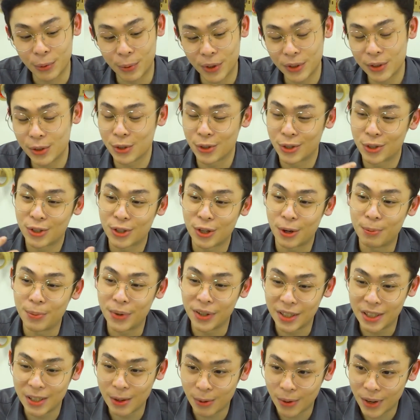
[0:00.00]
Or you want to
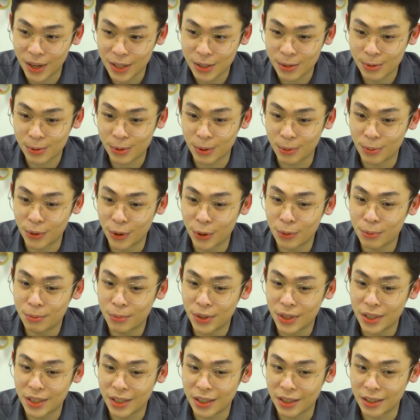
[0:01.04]
stop a device from
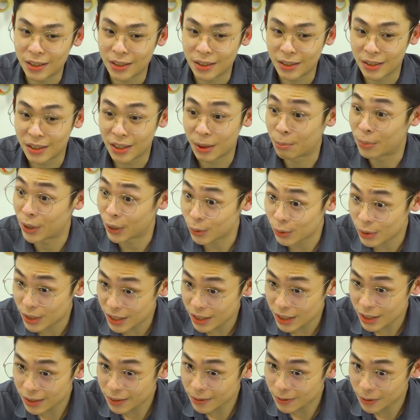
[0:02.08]
opening the
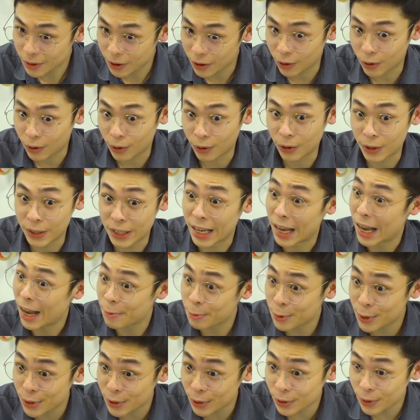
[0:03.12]
browser, or
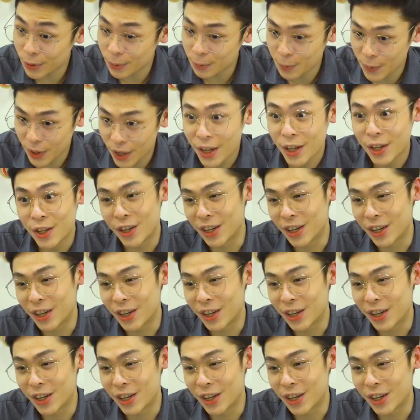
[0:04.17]
the App Store.